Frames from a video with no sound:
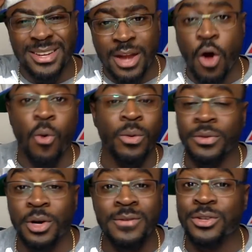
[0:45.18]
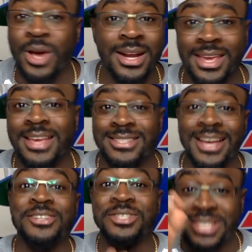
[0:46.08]
No, don't even try to guess.
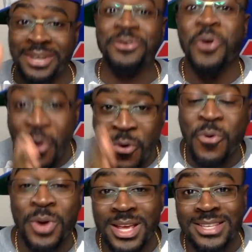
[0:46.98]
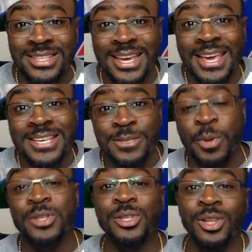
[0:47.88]
I'll just tell you who it is.
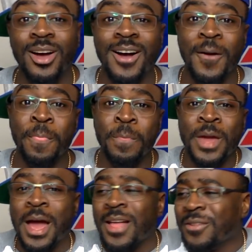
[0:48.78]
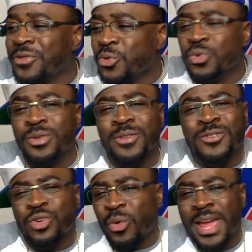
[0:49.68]
Spencer Long, through
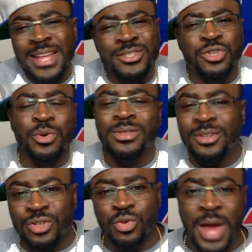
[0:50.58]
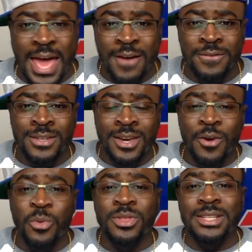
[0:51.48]
trades during the draft
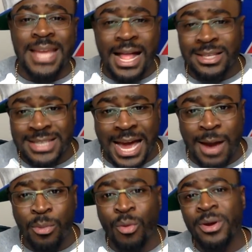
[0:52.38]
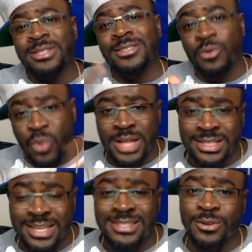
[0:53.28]
with the Dallas Cowboys and the
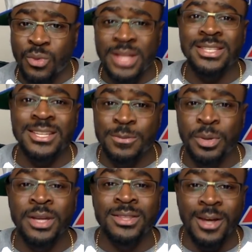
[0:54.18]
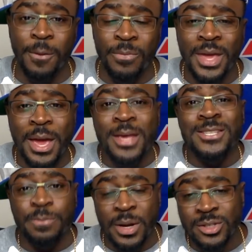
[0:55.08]
Redskins picked up
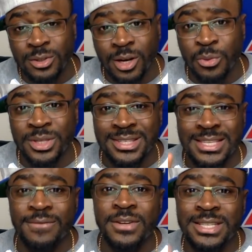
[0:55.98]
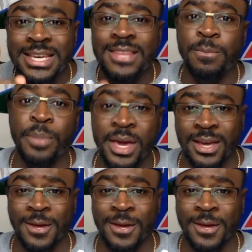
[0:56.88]
Spencer Long with the 78th pick.